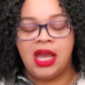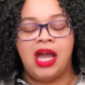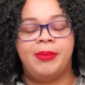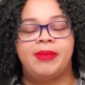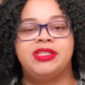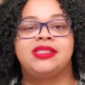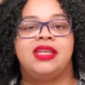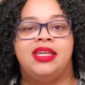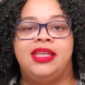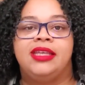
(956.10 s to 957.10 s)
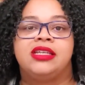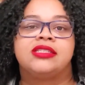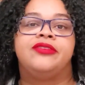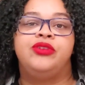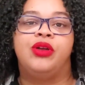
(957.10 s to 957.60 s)
Um, I'm just saying that
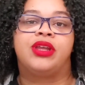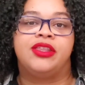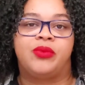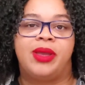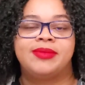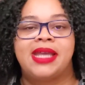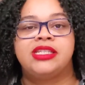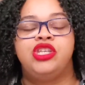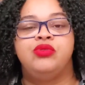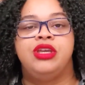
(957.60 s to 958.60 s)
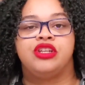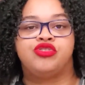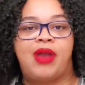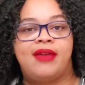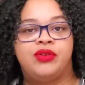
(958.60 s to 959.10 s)
because if you go to other websites and you can get a
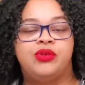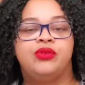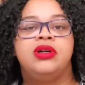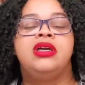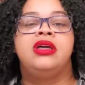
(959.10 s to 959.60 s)
travel,